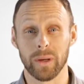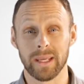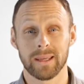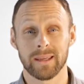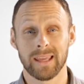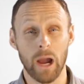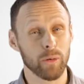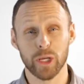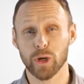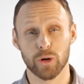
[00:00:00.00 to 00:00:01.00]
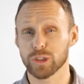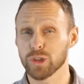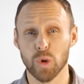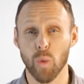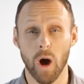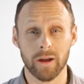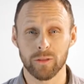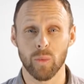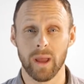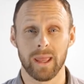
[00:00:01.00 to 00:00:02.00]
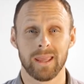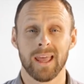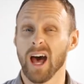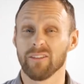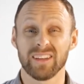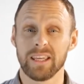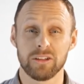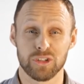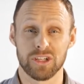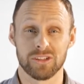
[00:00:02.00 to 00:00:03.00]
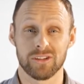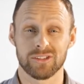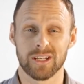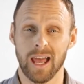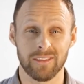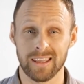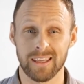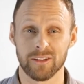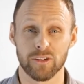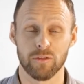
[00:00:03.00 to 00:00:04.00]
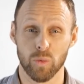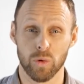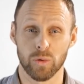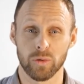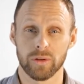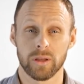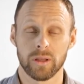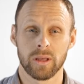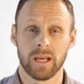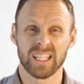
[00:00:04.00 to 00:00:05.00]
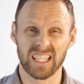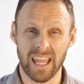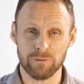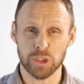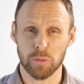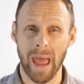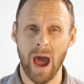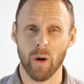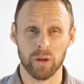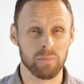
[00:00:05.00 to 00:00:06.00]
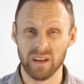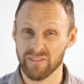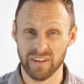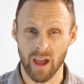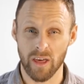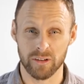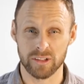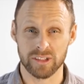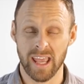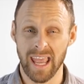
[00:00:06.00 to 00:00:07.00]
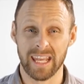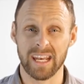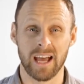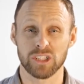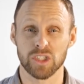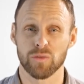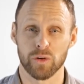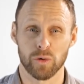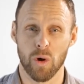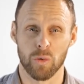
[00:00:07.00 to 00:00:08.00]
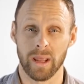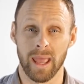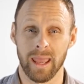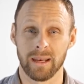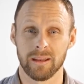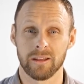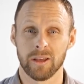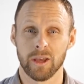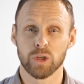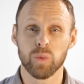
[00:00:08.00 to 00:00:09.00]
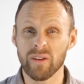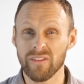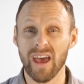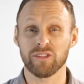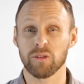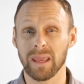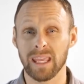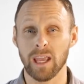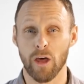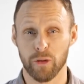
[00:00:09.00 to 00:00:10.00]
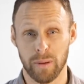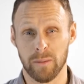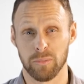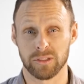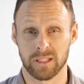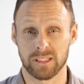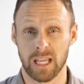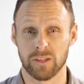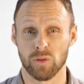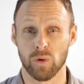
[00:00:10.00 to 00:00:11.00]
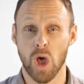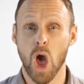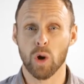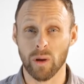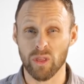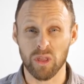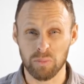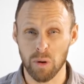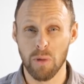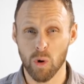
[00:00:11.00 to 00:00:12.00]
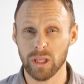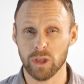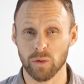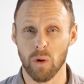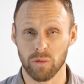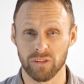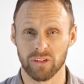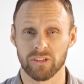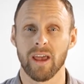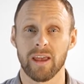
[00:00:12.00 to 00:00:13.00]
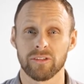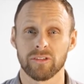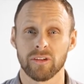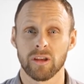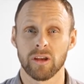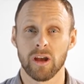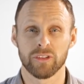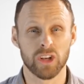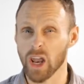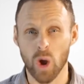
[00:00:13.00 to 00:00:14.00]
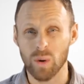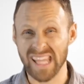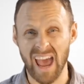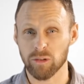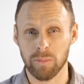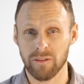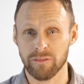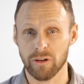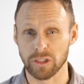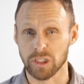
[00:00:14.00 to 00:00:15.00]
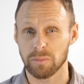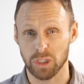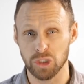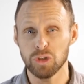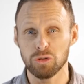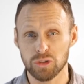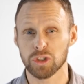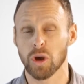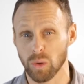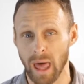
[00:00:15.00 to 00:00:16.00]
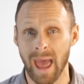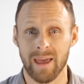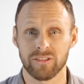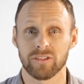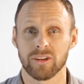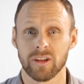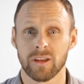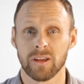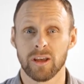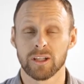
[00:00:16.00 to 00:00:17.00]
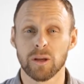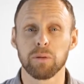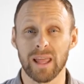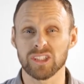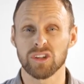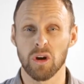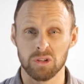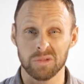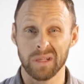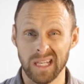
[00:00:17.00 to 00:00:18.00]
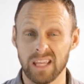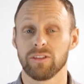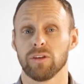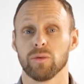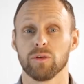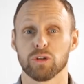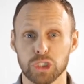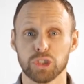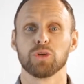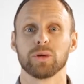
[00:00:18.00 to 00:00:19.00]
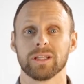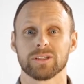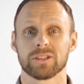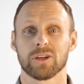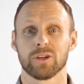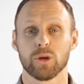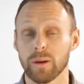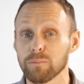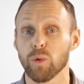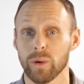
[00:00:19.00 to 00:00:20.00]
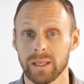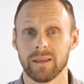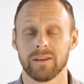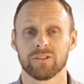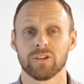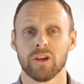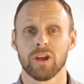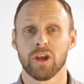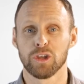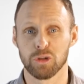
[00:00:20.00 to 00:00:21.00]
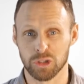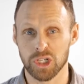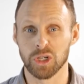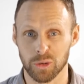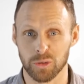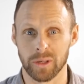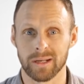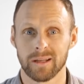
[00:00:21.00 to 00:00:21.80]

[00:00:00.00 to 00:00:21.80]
Week, I want to encourage you to walk in the way of King Jesus and not the kings of the world, to leverage your power to benefit others and not just for your own gain, to invest in making other people successful rather than promoting your own success, to not always have to be first, but to choose to go last, to bless those beneath you, your students, your employees, your children,